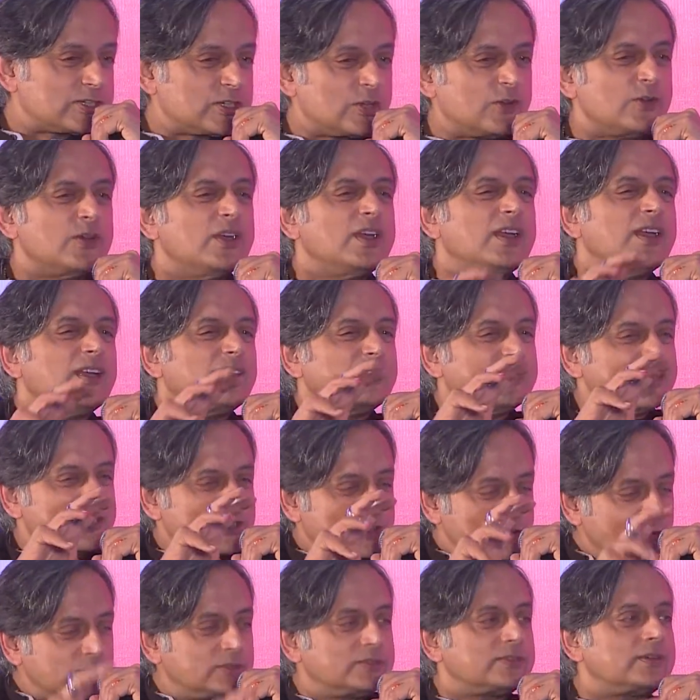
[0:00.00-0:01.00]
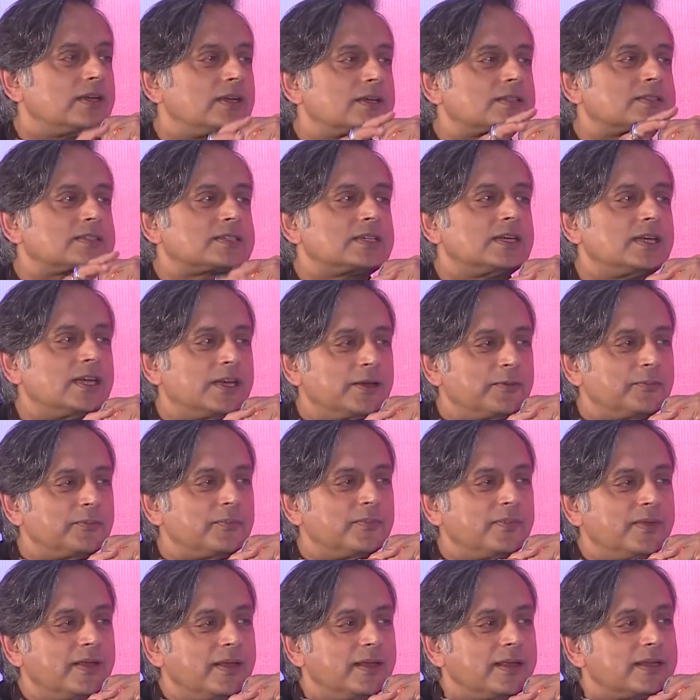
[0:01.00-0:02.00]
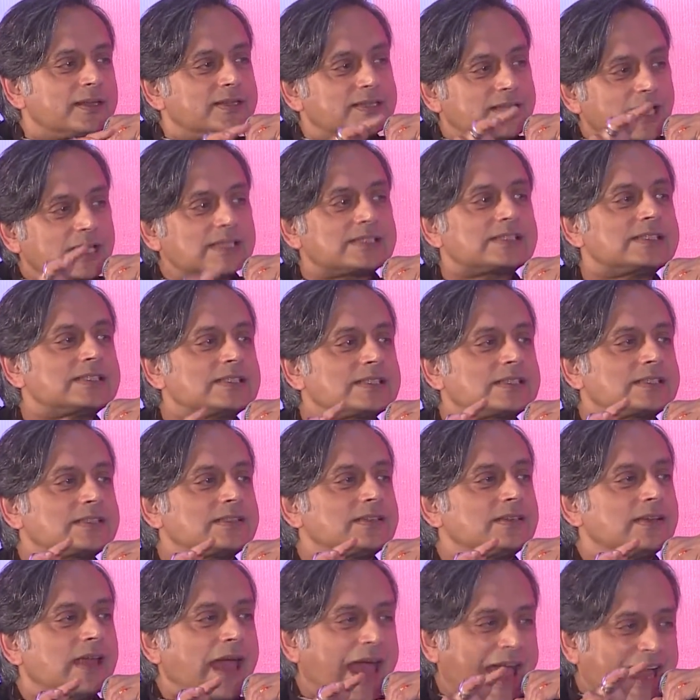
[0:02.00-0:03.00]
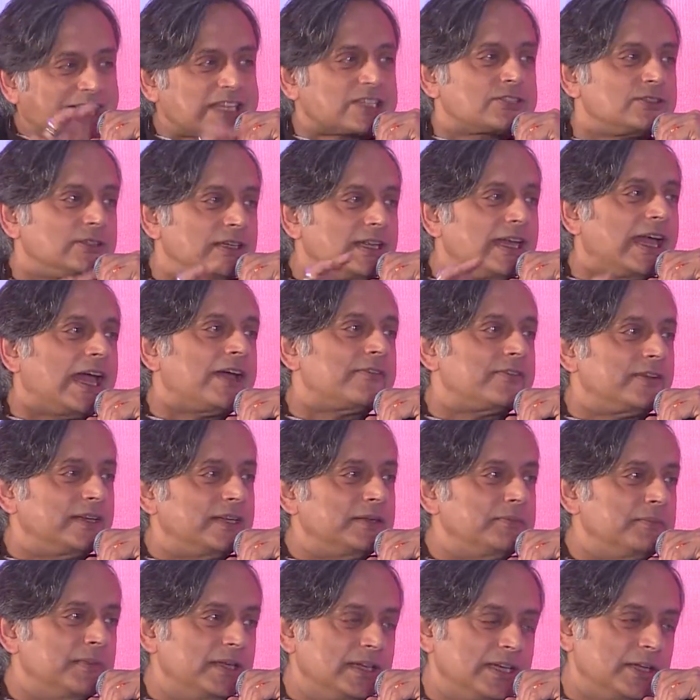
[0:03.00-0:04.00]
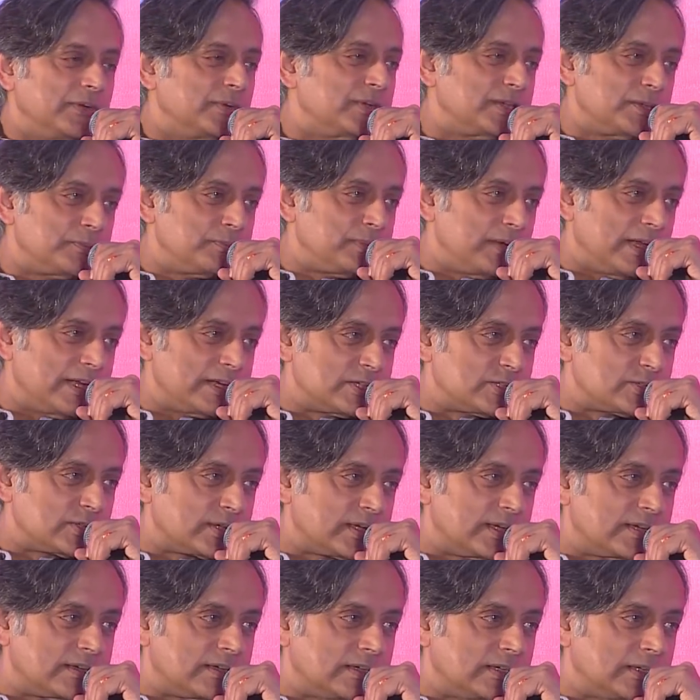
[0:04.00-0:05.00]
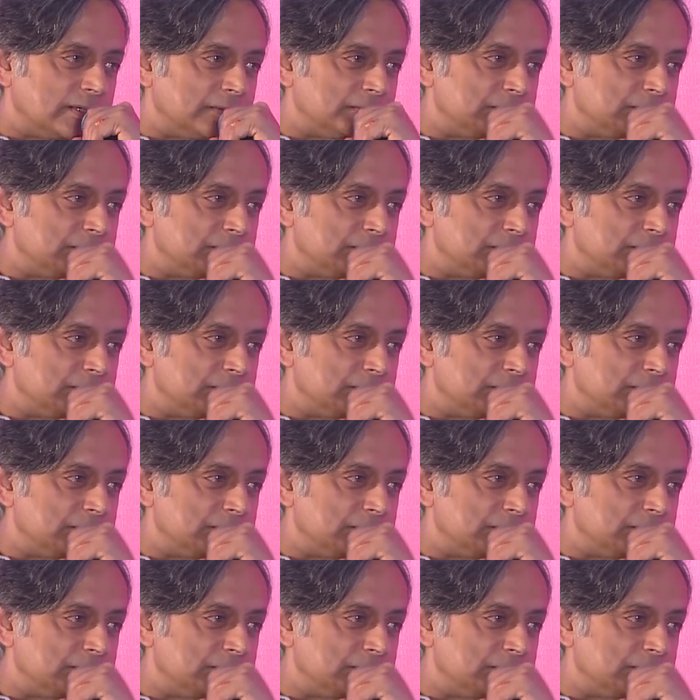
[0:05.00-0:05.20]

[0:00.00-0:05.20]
So the Shudra term doesn't actually have any meaning when applied to Kerala.